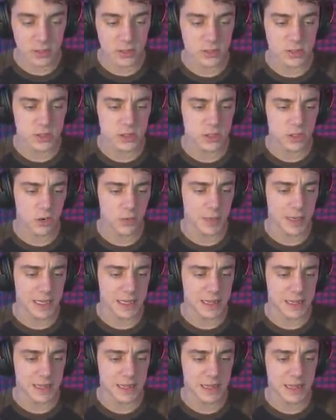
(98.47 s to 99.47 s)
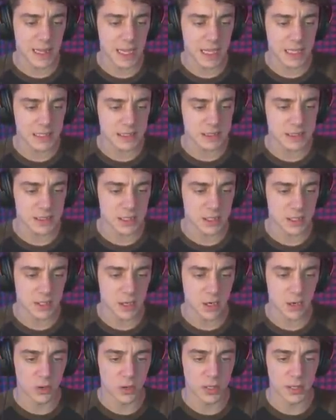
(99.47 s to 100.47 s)
There's so many things to
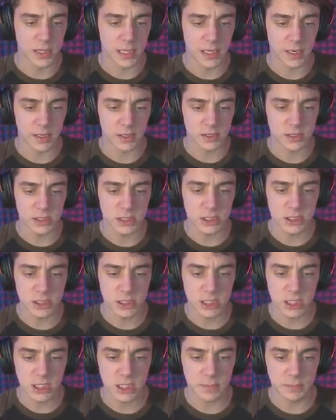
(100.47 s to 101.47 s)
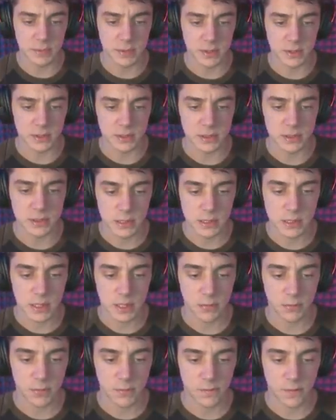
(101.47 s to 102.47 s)
go on there. Jeepers. A little
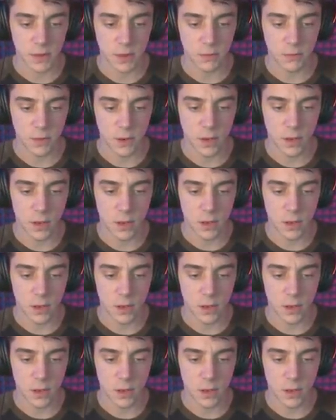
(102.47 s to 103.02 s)
sandwich float.